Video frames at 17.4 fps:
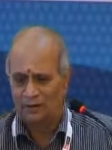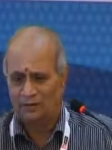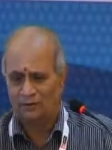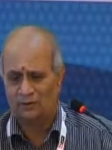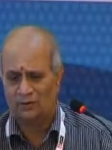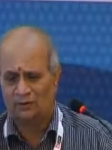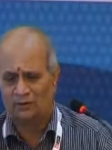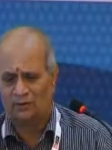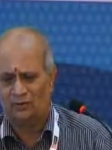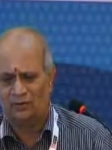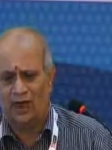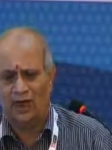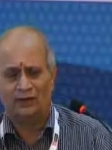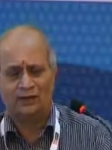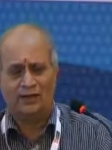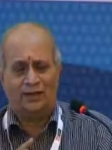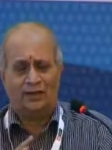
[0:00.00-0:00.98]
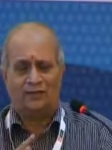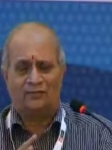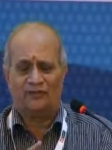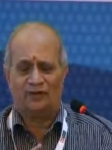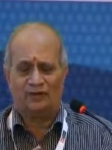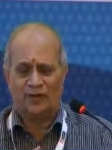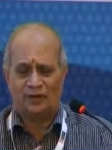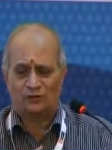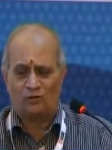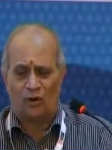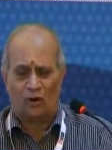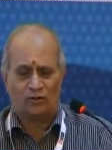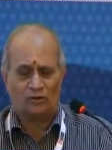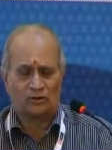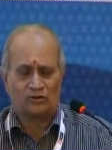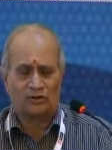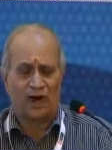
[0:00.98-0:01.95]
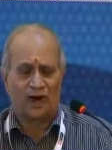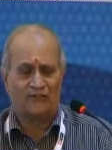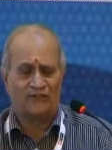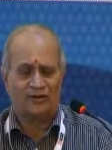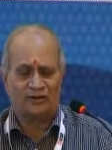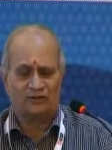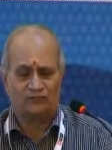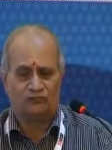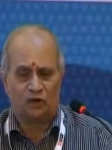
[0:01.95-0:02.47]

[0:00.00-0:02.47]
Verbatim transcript: So I think we just want to start with